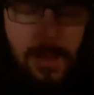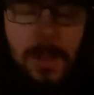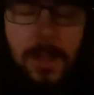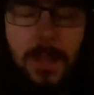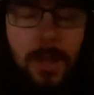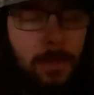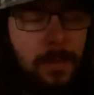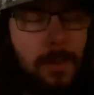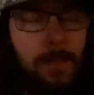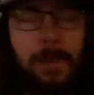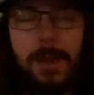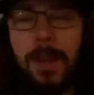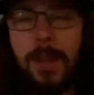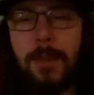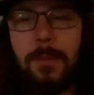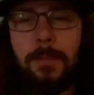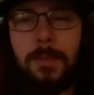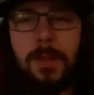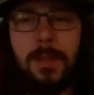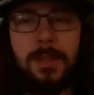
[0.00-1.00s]
in my
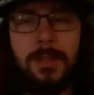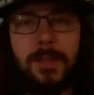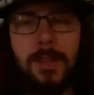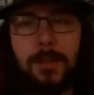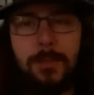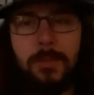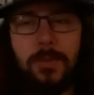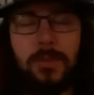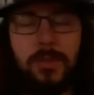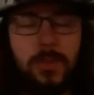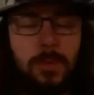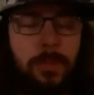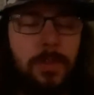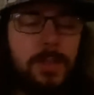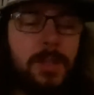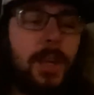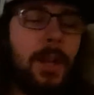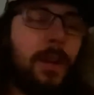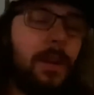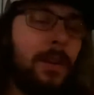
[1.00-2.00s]
bed because I'm just super
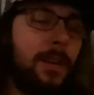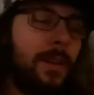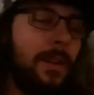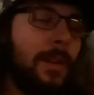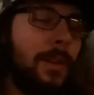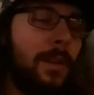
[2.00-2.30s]
tired.